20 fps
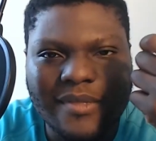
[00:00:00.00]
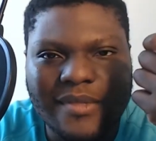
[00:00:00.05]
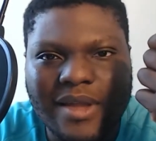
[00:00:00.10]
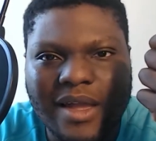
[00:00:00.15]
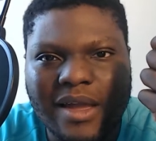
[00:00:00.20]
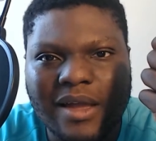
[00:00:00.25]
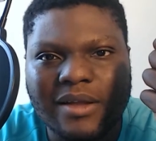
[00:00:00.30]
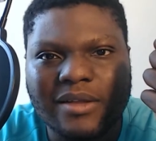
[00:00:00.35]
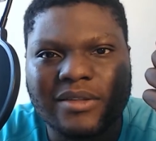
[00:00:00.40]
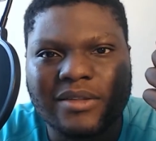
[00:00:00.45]

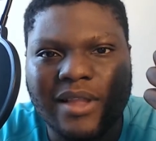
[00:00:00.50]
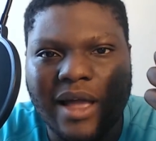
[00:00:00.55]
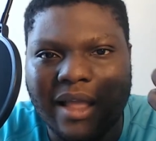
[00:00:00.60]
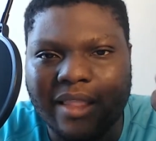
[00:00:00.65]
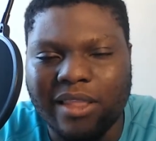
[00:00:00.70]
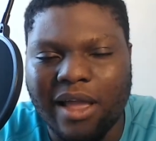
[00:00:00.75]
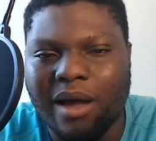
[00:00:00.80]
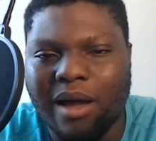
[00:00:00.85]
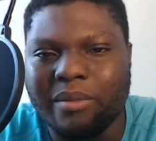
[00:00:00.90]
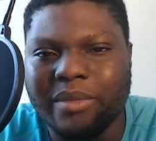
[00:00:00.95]

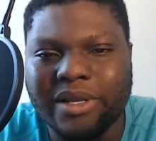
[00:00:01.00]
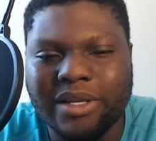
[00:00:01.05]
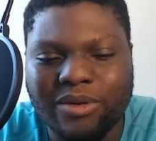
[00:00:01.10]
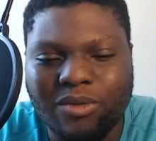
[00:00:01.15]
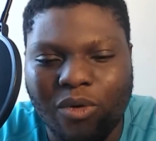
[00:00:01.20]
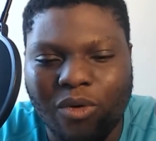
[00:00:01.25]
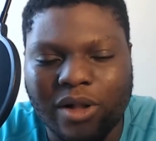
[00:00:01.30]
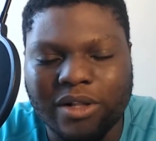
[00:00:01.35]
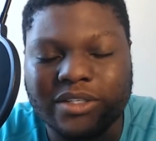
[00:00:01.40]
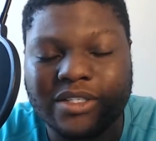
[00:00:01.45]
Nami
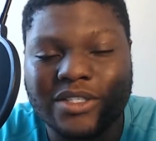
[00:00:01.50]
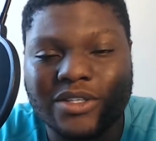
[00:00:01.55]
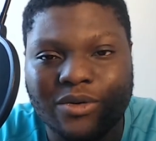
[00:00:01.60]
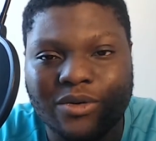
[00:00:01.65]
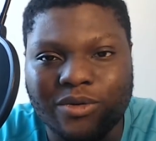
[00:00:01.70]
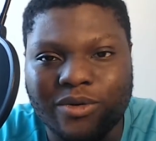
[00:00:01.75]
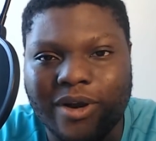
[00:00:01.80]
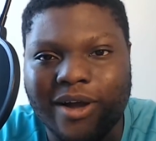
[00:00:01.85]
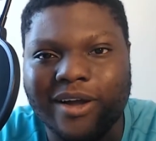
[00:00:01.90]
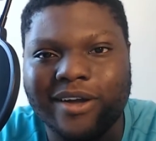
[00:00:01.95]
wants to
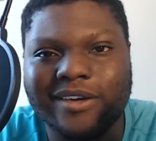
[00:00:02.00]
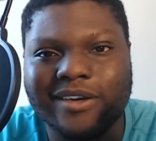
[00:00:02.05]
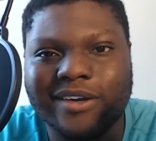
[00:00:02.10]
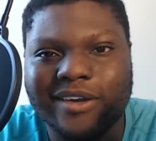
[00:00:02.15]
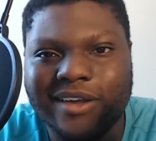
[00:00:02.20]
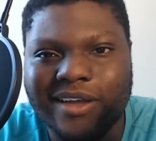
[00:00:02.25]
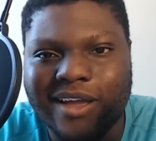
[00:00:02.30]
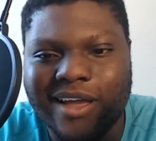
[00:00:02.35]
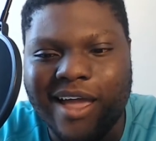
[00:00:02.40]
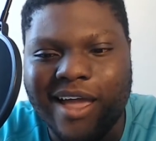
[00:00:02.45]

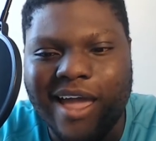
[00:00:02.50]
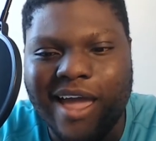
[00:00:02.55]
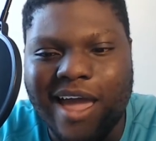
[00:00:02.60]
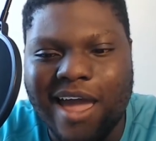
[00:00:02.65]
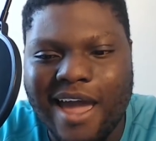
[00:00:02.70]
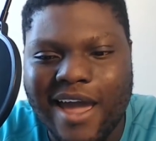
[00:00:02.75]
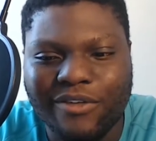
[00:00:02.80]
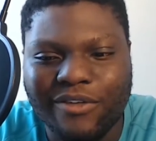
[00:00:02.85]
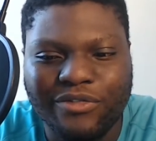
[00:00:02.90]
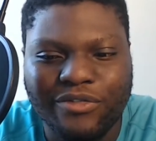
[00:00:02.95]
run,
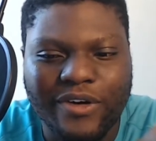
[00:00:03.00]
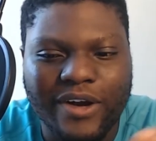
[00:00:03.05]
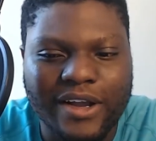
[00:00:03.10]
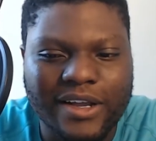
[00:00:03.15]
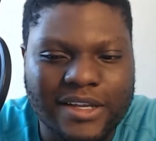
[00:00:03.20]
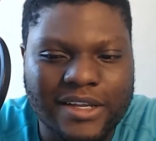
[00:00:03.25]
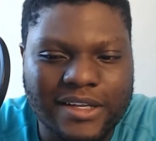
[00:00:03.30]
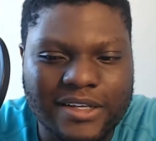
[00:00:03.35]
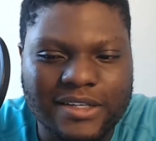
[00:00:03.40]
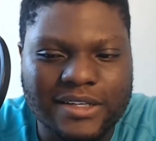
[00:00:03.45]
and
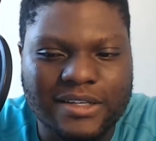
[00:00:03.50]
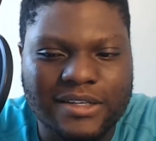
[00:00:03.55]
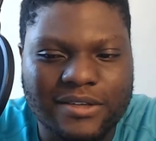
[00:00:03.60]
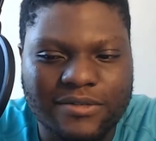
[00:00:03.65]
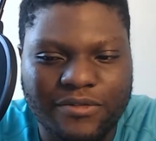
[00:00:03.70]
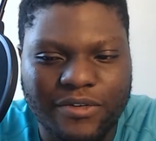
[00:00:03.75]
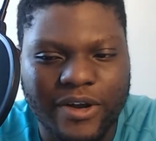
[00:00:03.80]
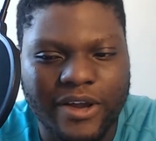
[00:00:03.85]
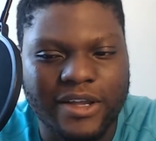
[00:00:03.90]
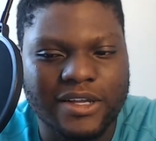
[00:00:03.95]

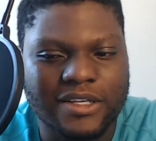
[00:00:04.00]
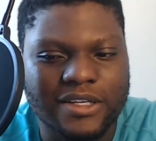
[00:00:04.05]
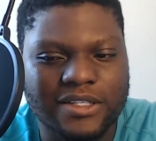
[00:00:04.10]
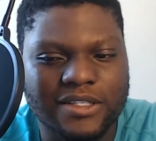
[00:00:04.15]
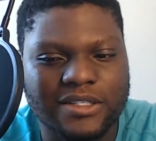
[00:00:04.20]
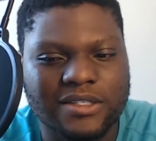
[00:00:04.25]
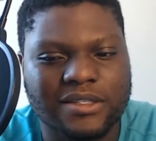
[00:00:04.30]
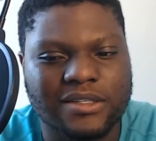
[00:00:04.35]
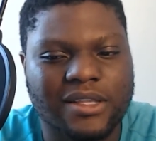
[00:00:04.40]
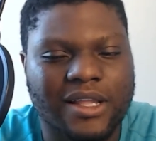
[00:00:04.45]

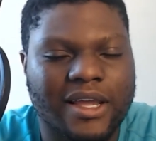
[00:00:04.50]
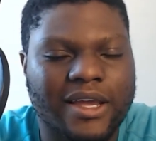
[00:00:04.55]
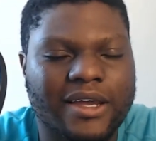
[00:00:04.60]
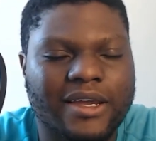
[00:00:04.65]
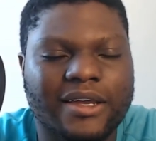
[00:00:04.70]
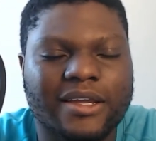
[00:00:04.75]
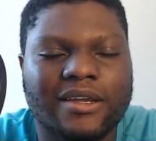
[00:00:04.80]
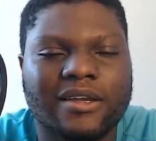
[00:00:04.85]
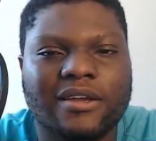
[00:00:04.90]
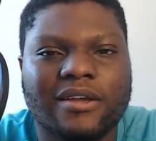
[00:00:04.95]
Frankie's
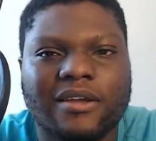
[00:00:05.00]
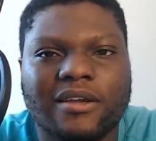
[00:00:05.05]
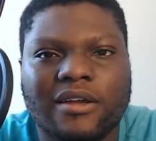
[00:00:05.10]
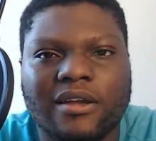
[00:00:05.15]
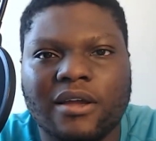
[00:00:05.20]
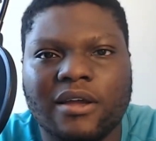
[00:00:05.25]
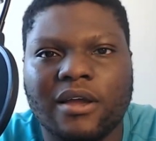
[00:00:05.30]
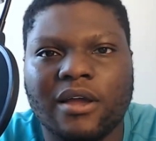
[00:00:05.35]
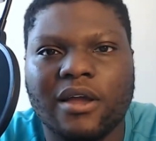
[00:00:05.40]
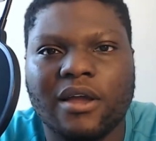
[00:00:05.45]
like,
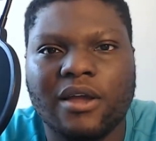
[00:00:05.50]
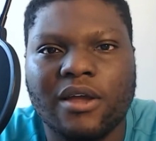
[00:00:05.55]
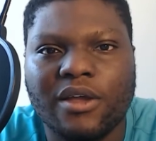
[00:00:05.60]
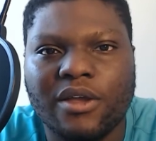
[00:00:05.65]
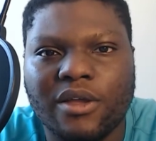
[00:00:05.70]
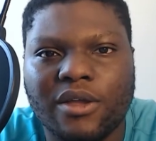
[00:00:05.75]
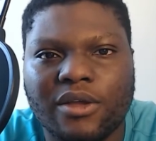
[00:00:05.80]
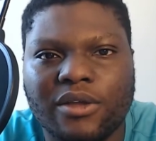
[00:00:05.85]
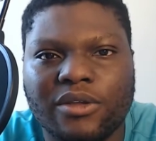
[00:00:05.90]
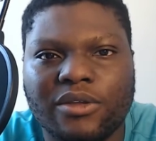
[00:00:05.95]

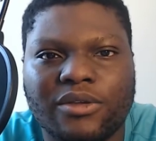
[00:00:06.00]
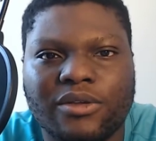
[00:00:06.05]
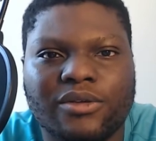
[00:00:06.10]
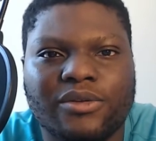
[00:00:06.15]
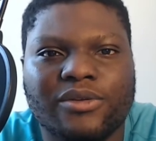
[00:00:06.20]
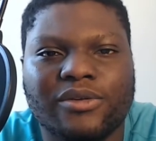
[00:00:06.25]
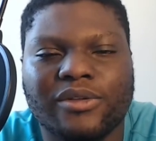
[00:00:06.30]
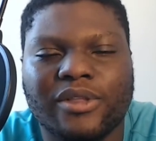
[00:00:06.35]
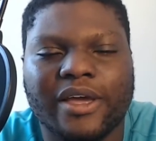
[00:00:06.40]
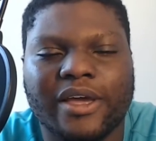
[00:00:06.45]

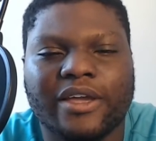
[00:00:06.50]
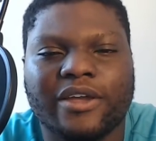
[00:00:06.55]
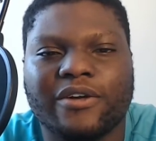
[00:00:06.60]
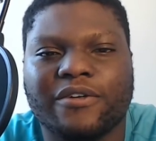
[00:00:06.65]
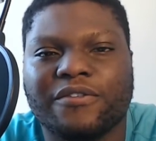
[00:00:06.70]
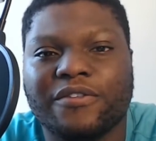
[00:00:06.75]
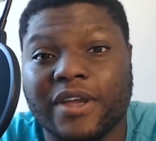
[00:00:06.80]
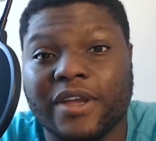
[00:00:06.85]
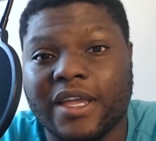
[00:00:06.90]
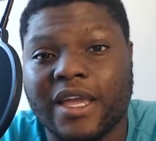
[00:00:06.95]
you're
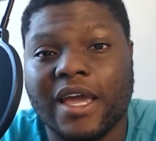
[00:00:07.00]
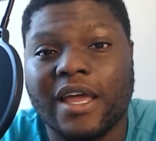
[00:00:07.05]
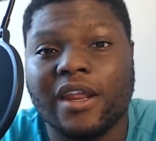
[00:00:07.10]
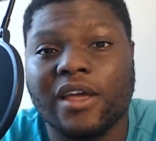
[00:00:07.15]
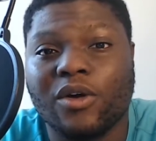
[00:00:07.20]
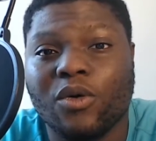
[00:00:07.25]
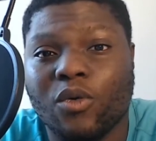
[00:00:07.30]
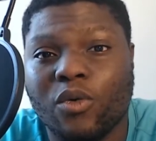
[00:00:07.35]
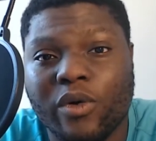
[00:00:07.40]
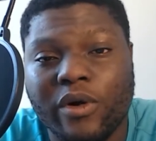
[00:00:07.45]

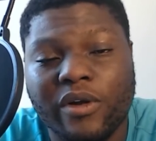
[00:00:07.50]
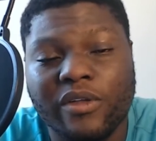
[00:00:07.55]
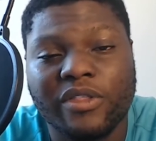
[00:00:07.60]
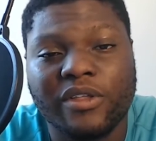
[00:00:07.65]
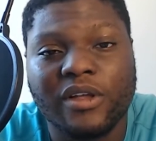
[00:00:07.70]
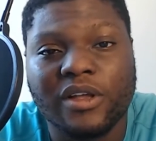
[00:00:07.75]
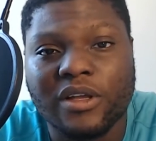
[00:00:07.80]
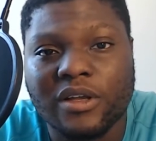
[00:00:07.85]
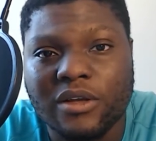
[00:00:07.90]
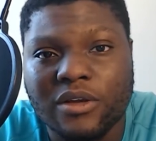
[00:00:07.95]
forgetting we're
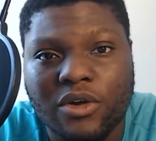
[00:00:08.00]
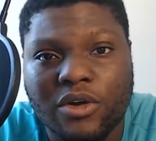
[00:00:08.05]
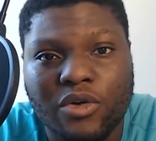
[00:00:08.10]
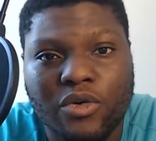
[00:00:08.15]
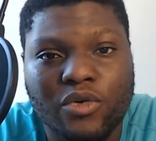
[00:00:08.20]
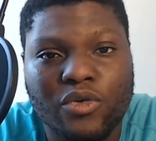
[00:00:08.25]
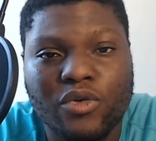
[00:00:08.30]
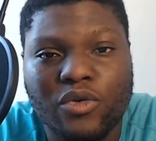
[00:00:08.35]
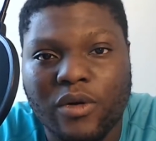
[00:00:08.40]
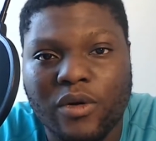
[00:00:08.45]
the
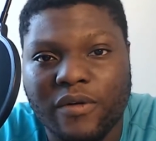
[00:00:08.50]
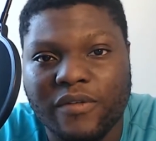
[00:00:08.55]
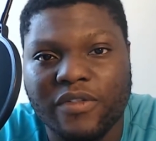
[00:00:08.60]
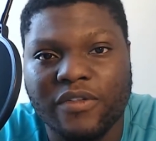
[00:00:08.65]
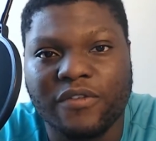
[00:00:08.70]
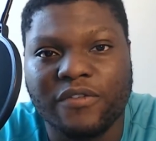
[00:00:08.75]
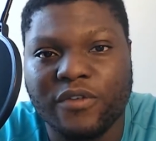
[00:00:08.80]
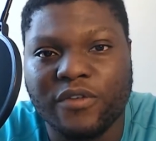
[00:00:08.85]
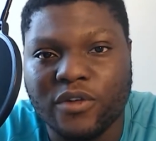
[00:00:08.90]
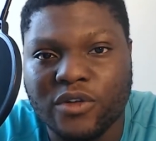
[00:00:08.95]
crew of the
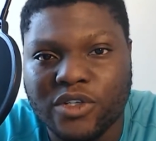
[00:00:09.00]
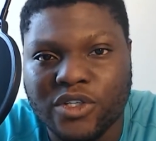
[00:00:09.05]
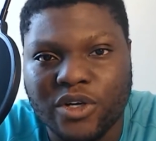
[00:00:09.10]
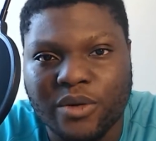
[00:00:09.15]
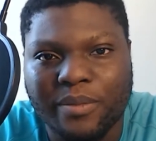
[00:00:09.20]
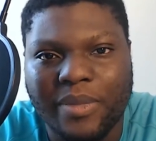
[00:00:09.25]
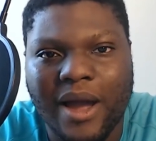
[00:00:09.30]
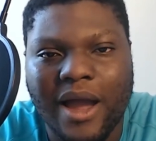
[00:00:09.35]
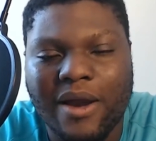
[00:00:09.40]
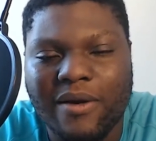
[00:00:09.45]
future
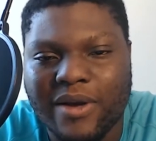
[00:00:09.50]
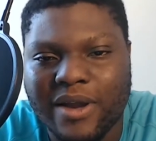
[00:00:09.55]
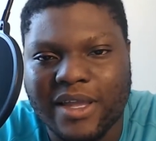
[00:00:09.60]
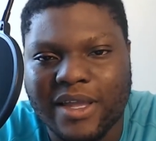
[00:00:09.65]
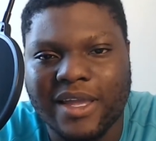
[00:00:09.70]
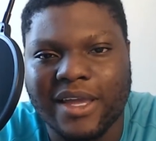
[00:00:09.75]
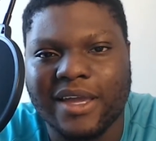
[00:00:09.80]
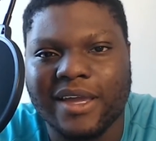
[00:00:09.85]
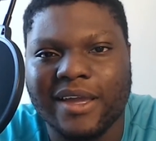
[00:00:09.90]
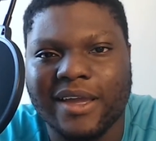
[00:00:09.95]
Pirate
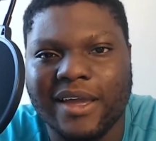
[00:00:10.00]
King,